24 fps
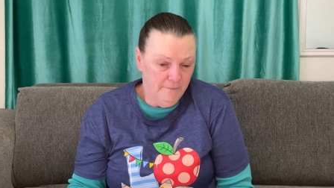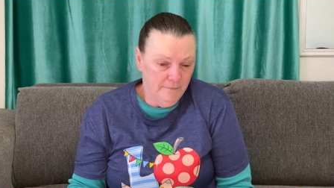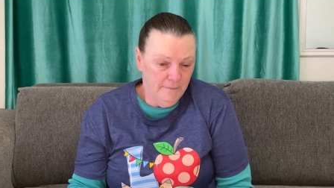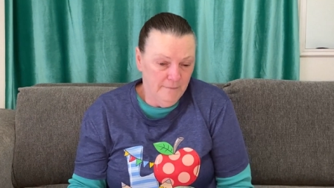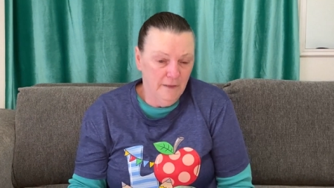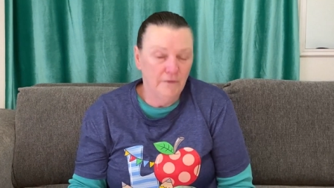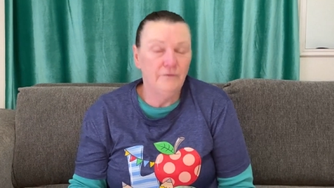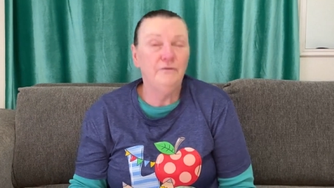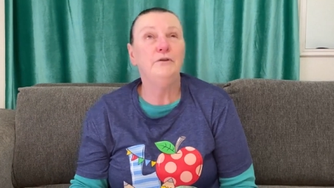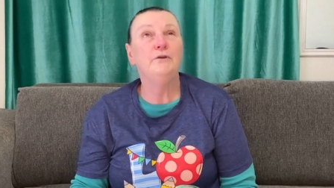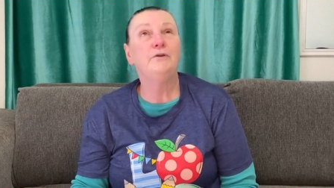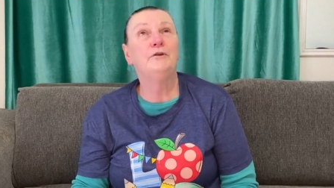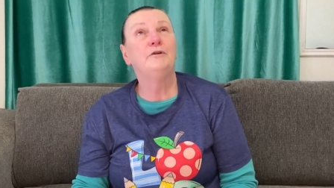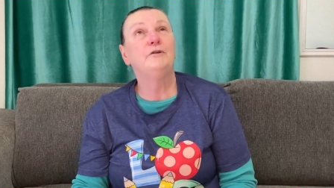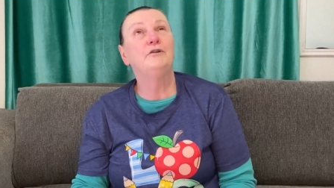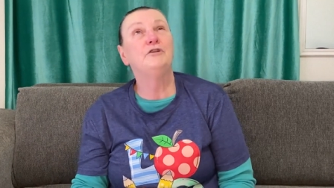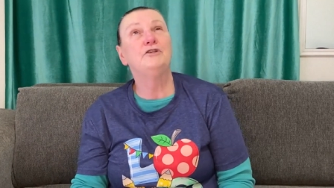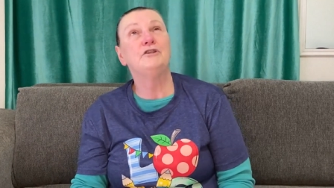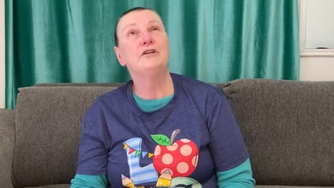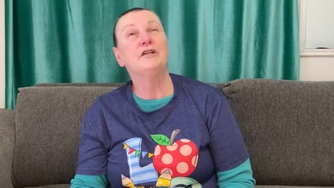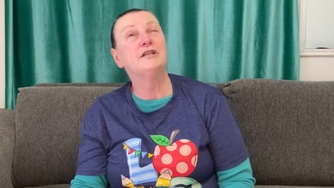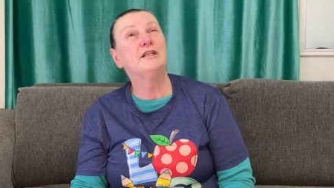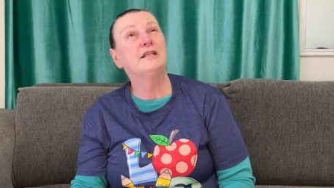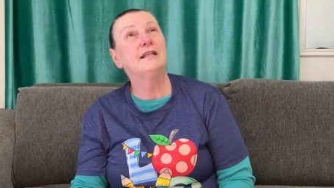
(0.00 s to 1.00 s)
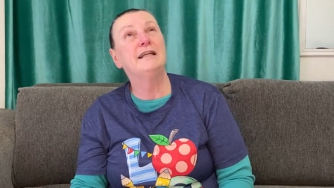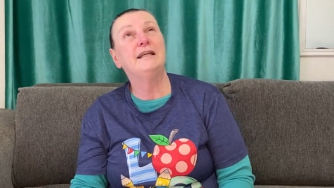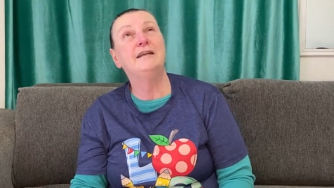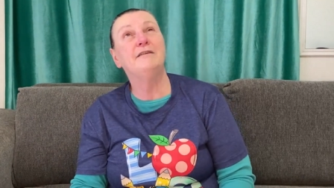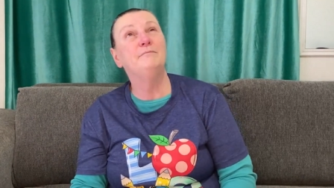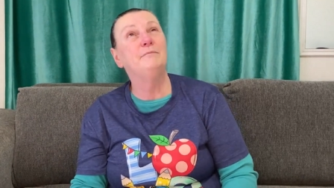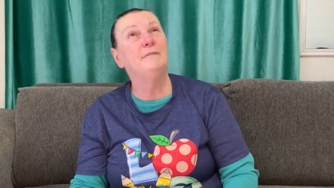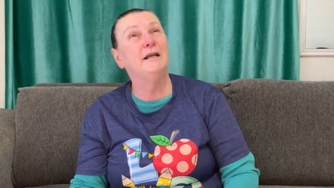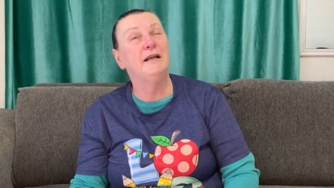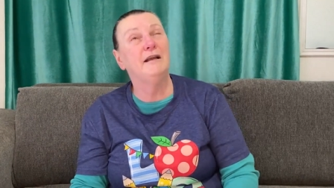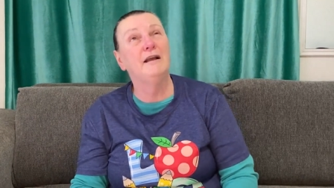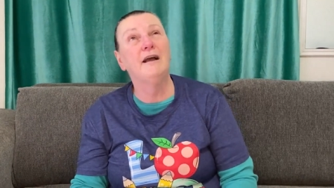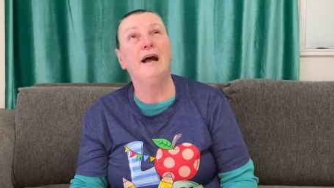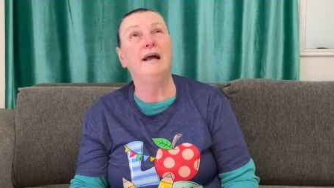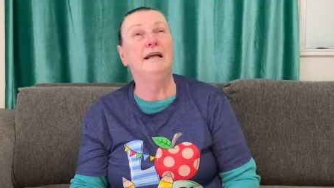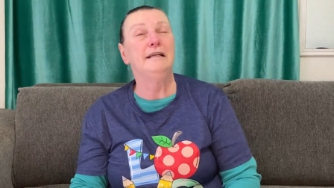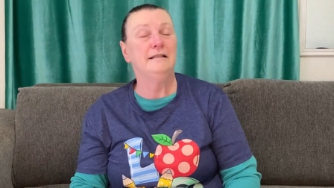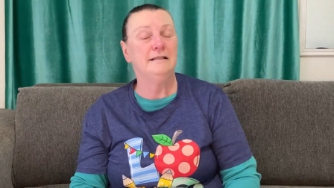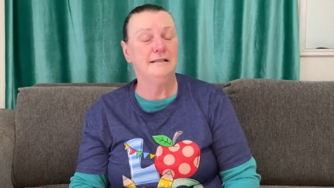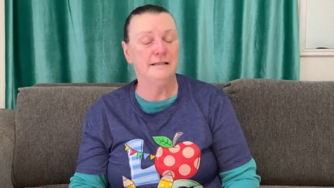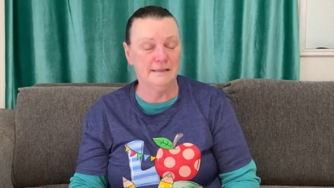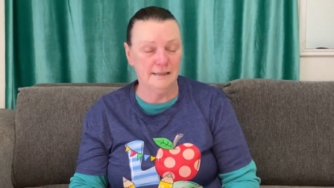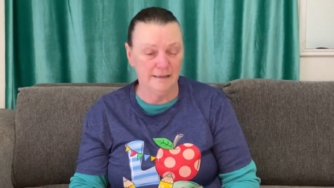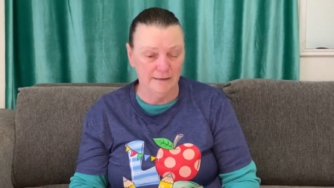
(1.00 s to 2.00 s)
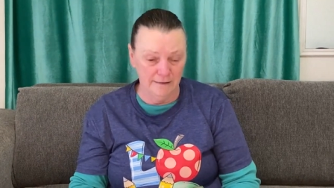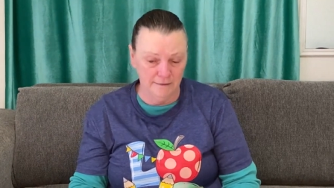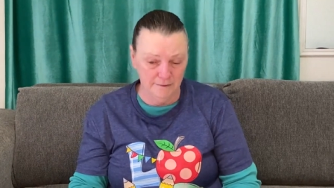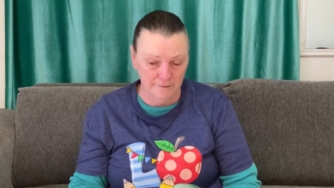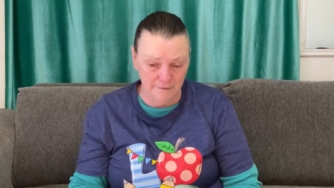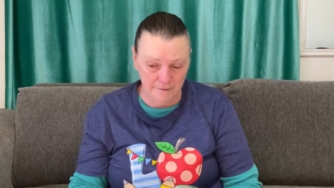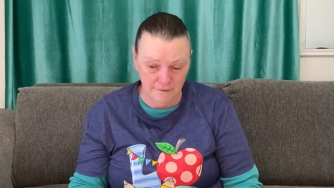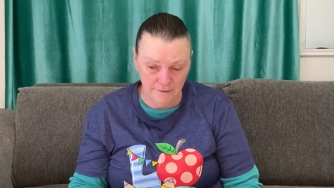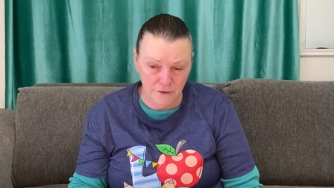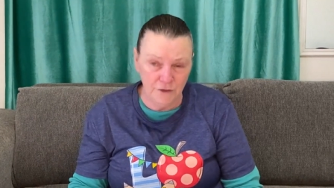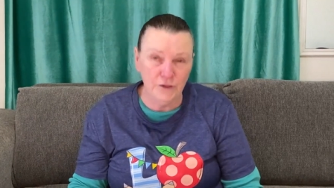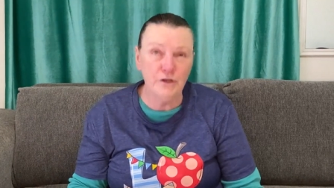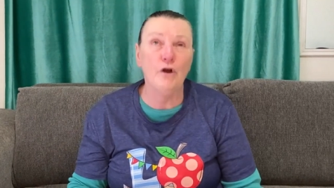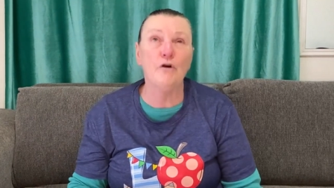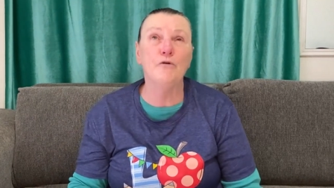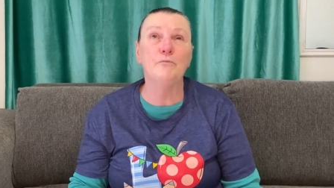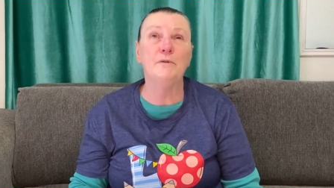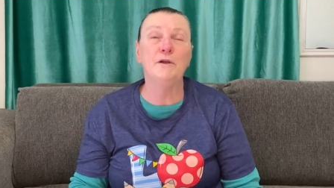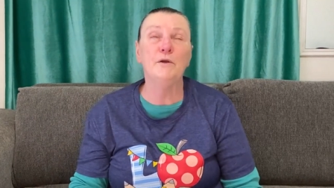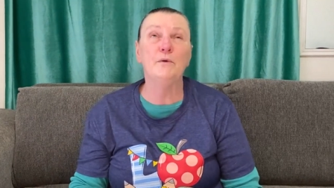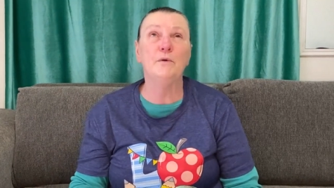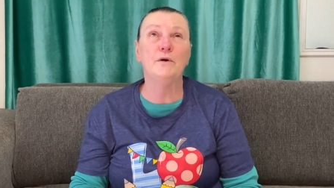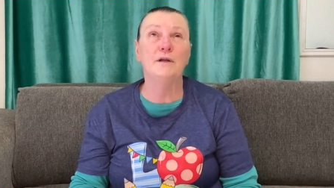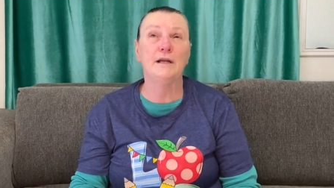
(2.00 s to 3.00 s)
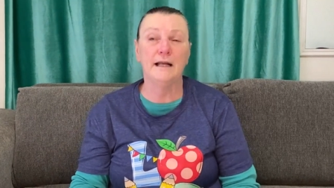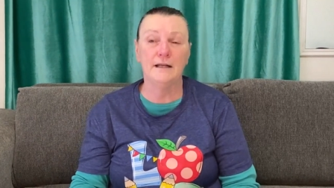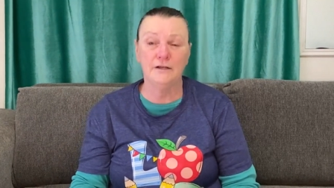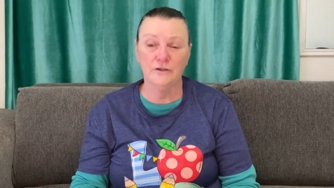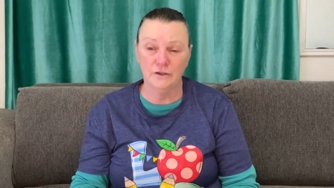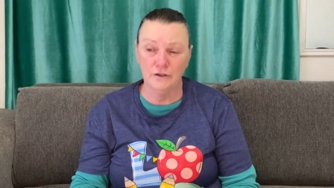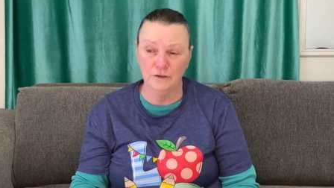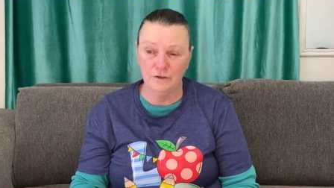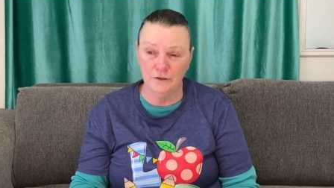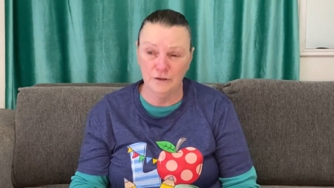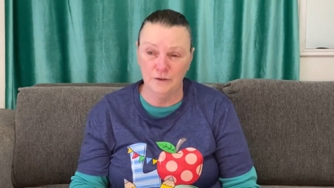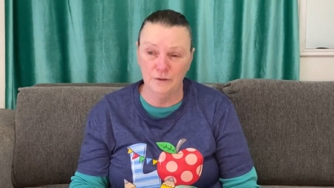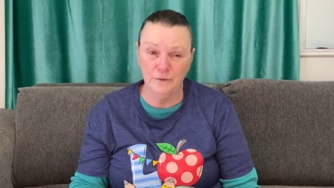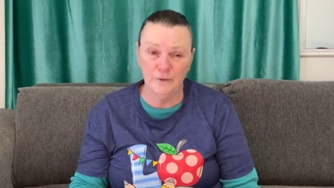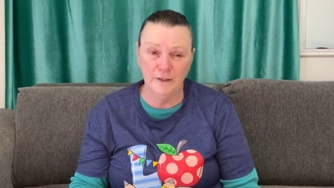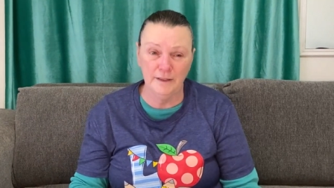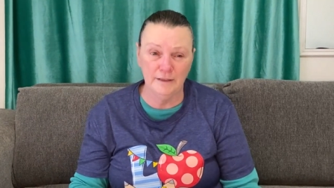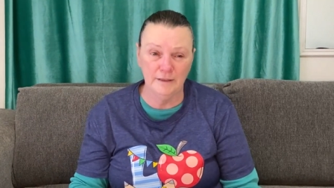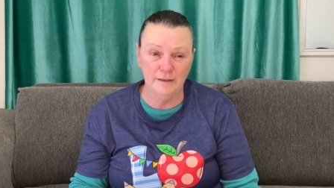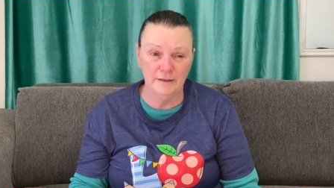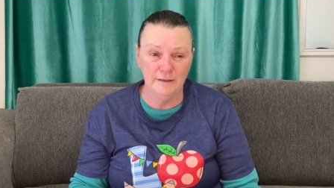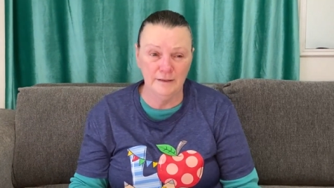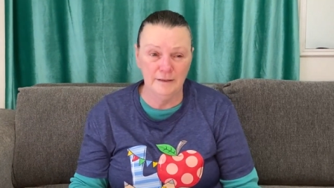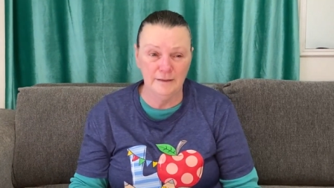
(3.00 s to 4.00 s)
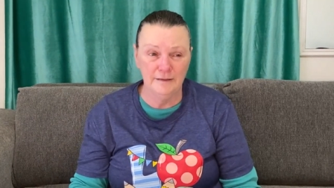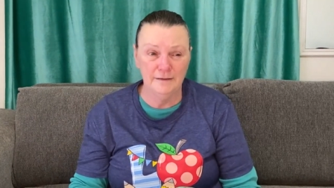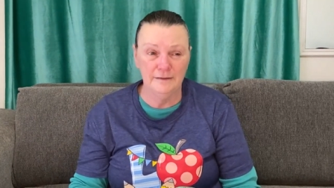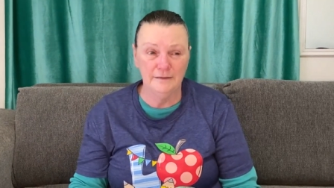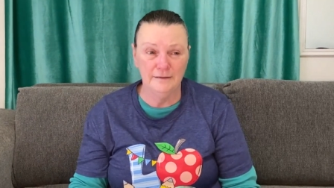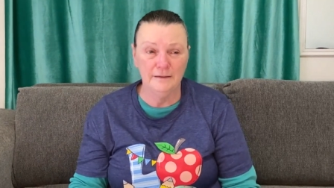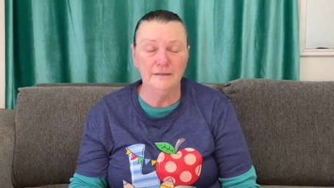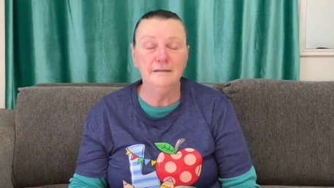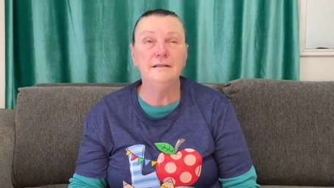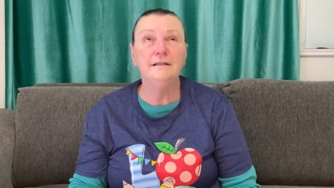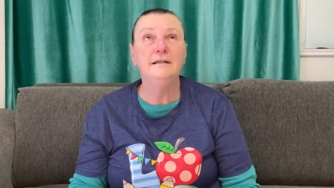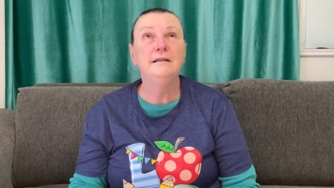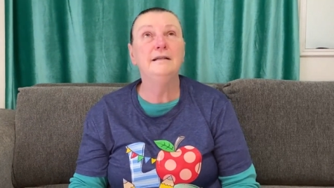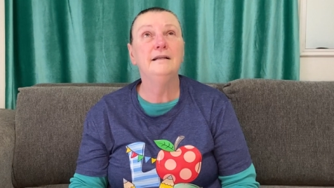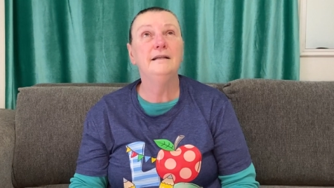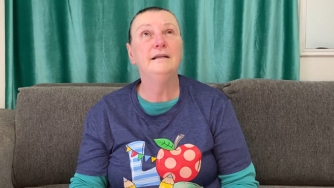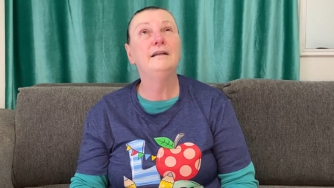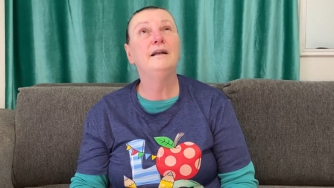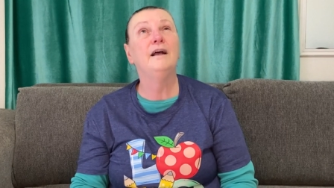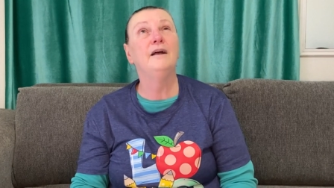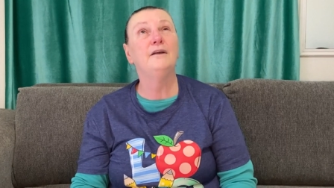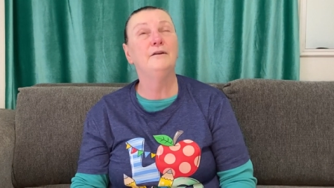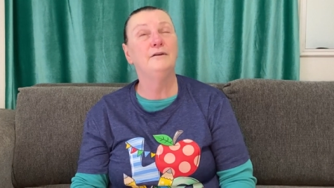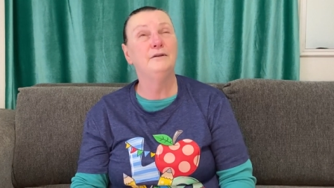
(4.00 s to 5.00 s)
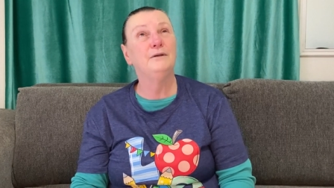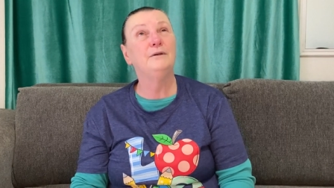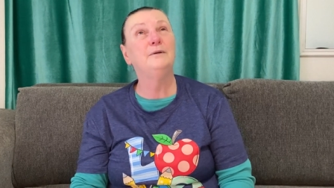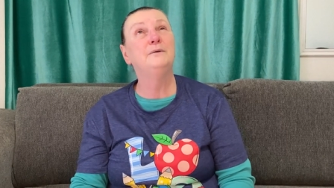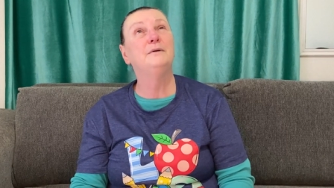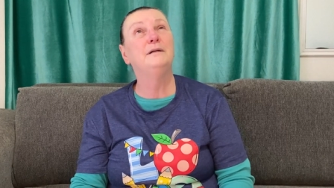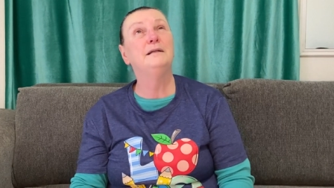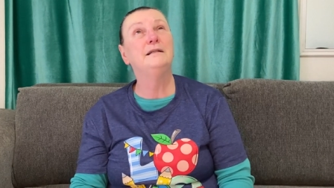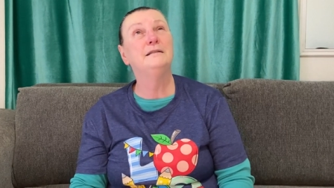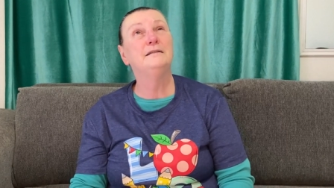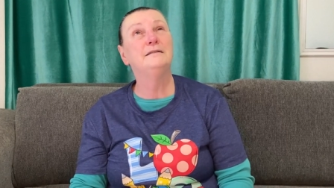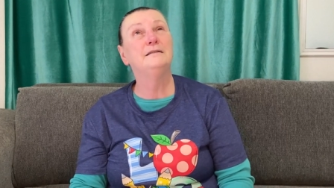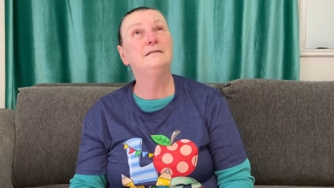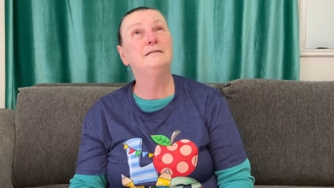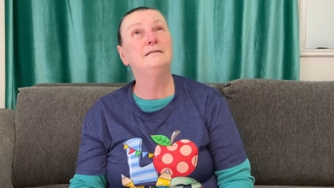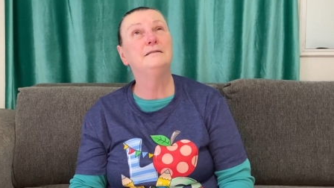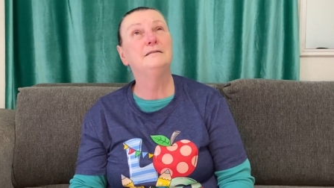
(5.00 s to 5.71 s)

If you could just give me guidance and show me what I should do and, and I'll do it.